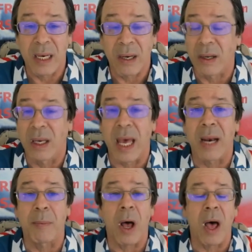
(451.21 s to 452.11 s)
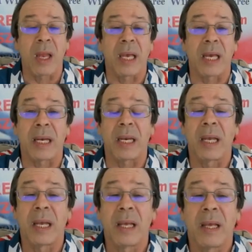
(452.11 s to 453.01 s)
They're going to let them all in.
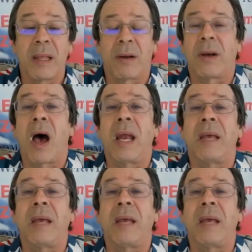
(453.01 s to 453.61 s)
They're not